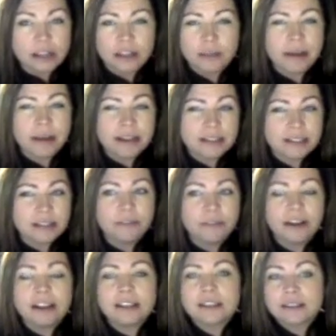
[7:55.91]
the best
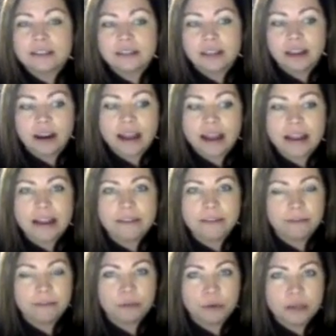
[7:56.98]
advice that I have
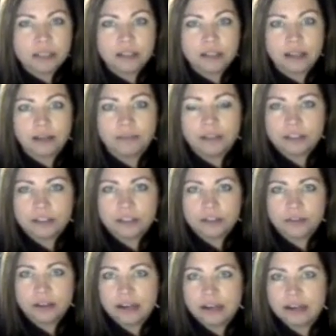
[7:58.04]
ever received is to
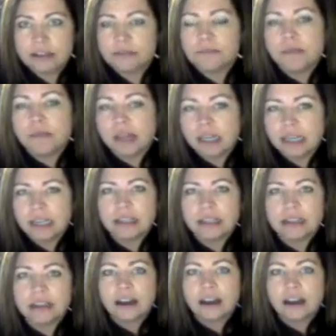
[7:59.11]
get as many